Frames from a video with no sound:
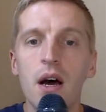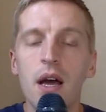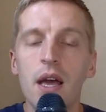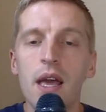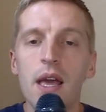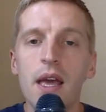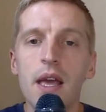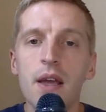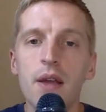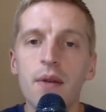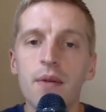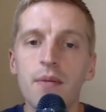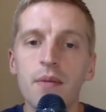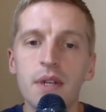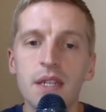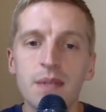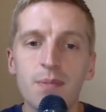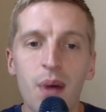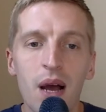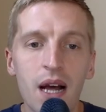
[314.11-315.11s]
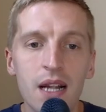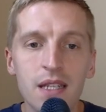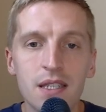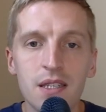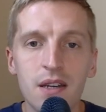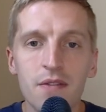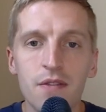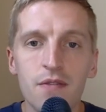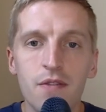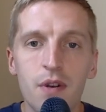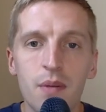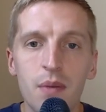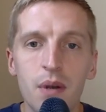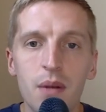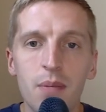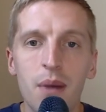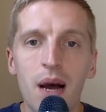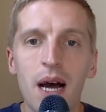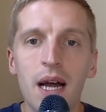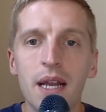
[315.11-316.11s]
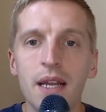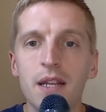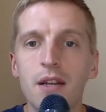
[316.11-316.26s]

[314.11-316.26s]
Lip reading: a response from your body.